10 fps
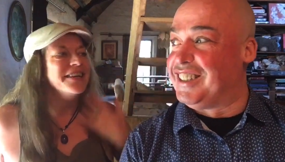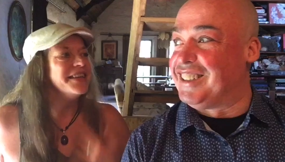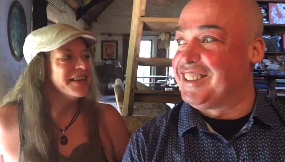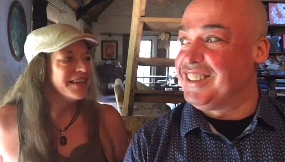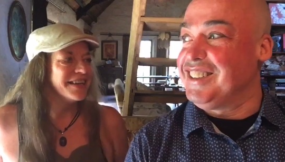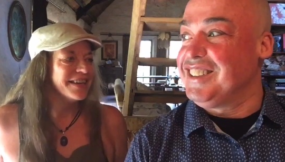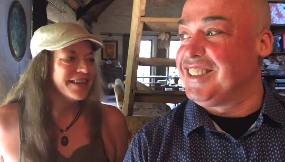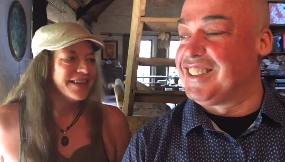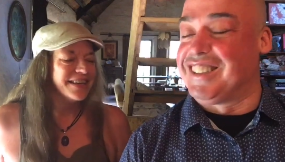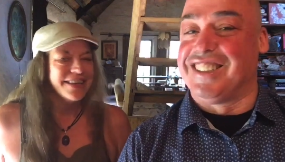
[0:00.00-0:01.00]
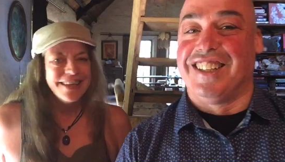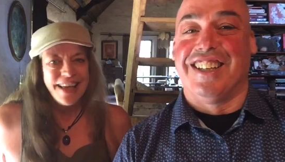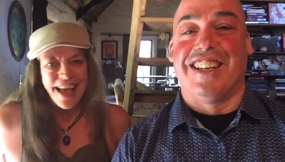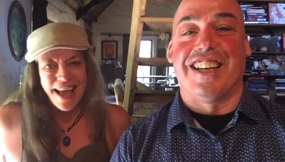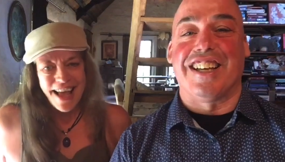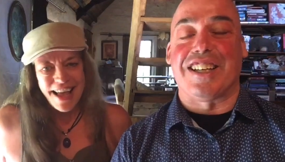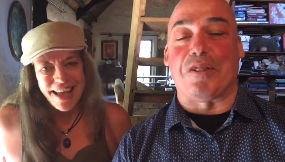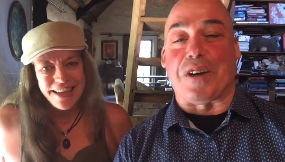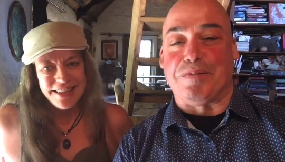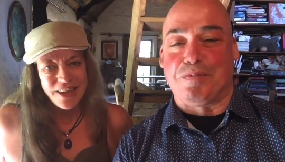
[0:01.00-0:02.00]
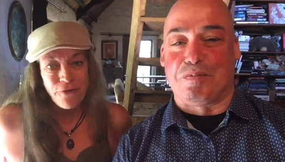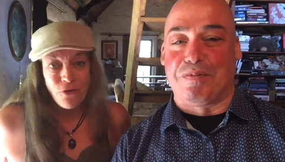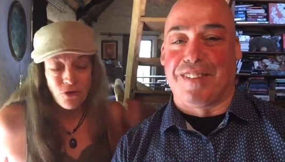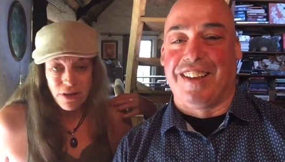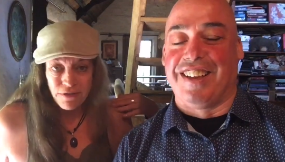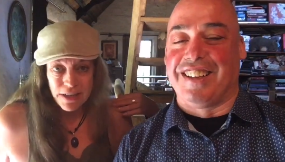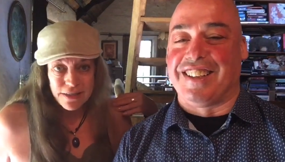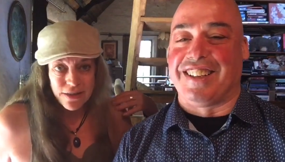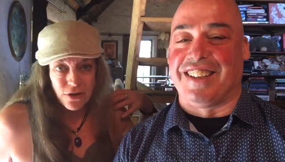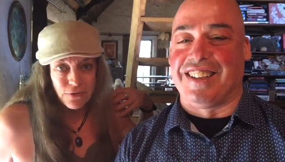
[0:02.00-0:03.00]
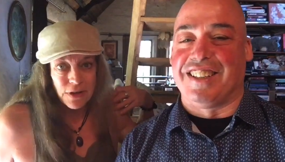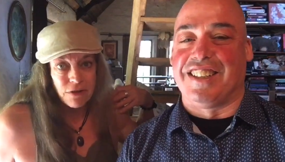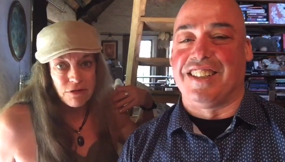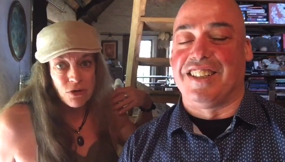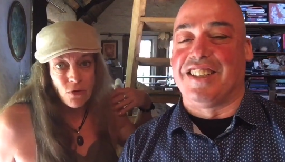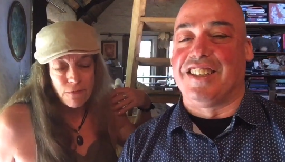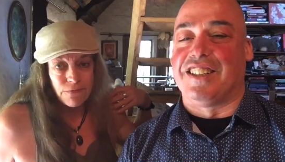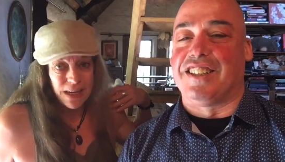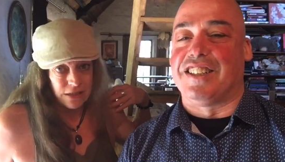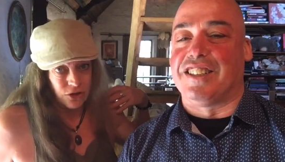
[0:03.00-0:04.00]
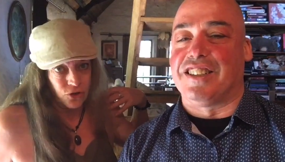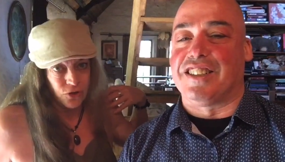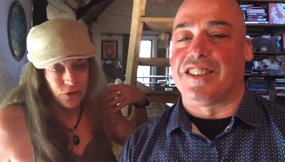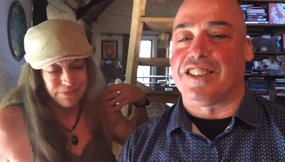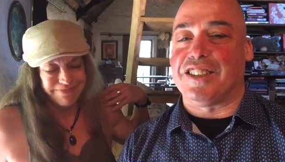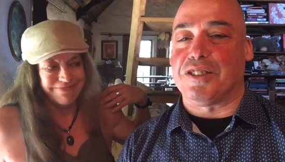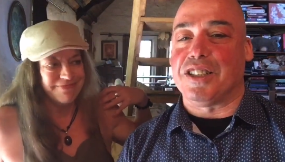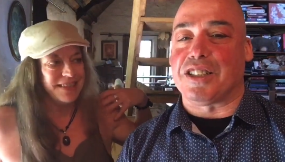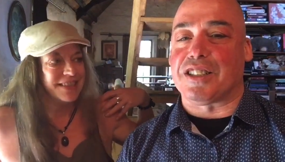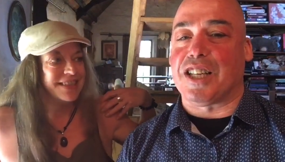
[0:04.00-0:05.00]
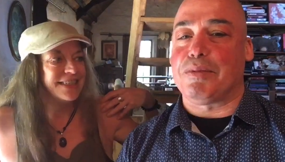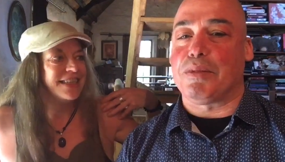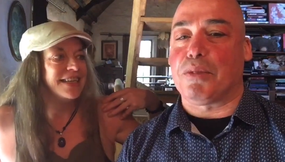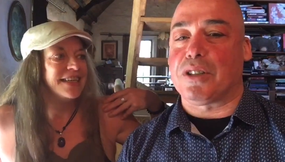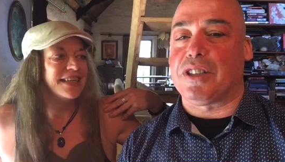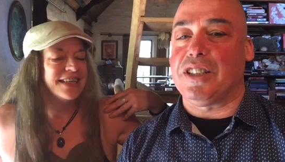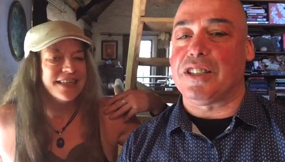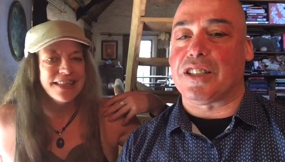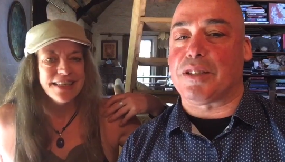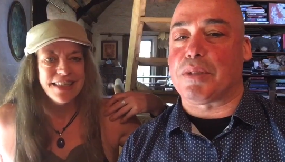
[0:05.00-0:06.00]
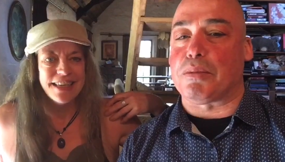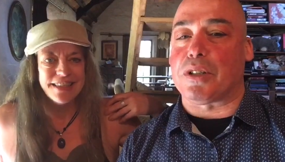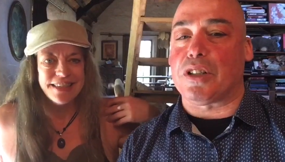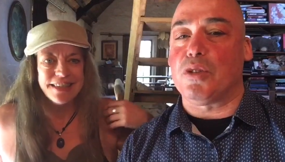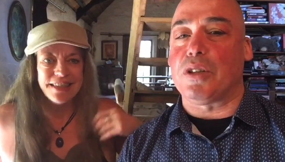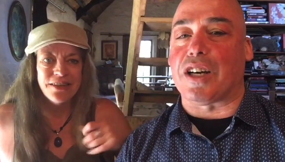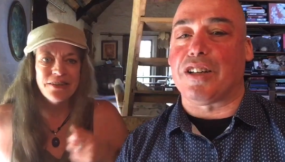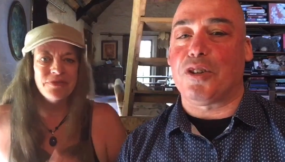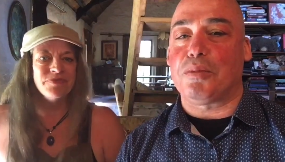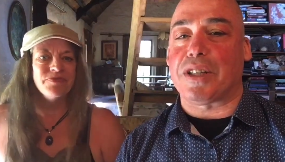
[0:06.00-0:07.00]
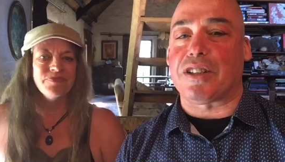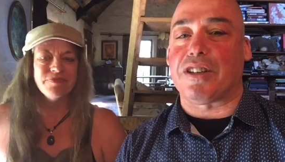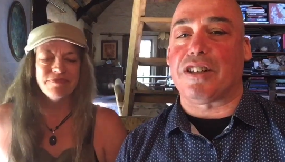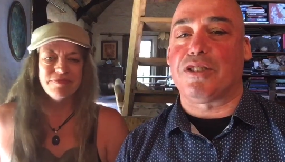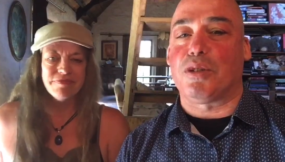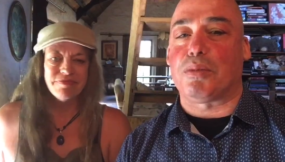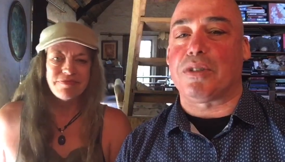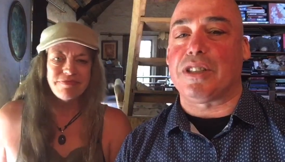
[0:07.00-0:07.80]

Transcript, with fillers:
Speaker 1: yeah. anyway. And
Speaker 2: for refunds, go to feelitrealfun.com.
Speaker 1: All right. MM Martina, MM Alona. Oh my God. Triple D